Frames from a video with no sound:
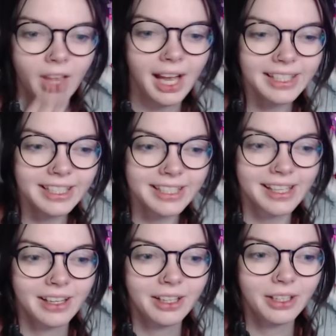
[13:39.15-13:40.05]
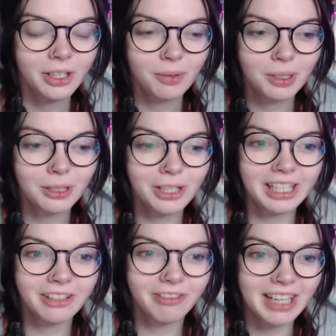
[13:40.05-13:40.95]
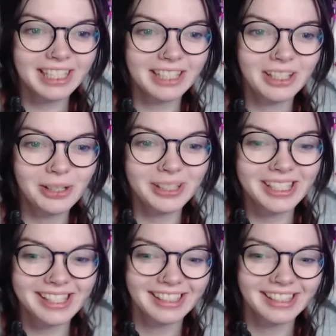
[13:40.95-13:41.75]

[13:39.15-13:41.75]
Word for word: Ah, yes. We're looting and finding notes.